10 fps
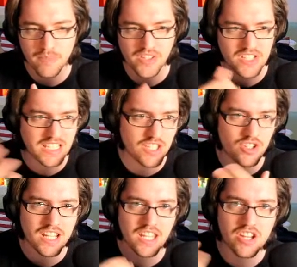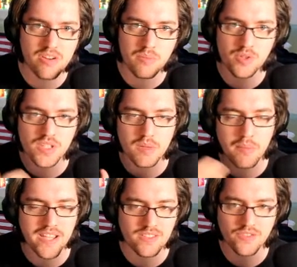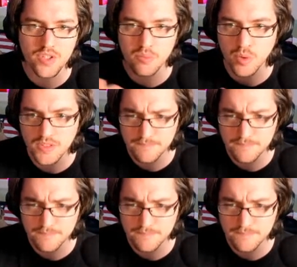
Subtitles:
Basically, you can hear music based on your mood.